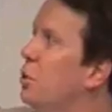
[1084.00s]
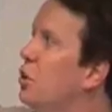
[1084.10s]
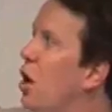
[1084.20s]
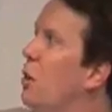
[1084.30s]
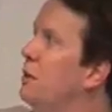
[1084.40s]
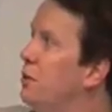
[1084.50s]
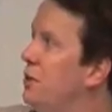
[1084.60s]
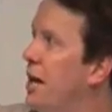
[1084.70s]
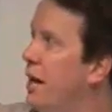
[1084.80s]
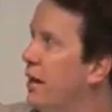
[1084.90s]
it will go into
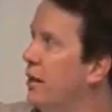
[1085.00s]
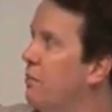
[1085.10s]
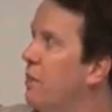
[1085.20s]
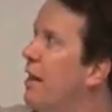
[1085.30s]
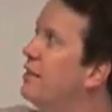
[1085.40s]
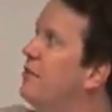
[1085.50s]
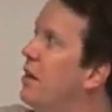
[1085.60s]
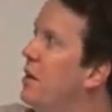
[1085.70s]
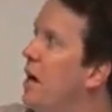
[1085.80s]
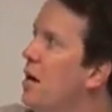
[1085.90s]
there, and it's
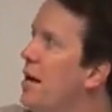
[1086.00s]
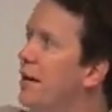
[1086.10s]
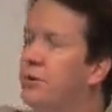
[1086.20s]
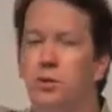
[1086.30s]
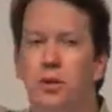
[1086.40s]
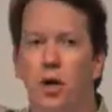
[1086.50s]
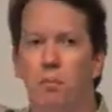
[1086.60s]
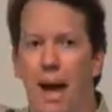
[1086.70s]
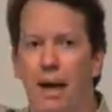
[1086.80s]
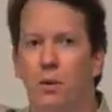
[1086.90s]
very unnatural to go
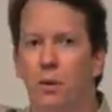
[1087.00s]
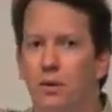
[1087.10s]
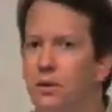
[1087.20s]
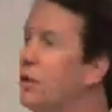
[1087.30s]
backwards.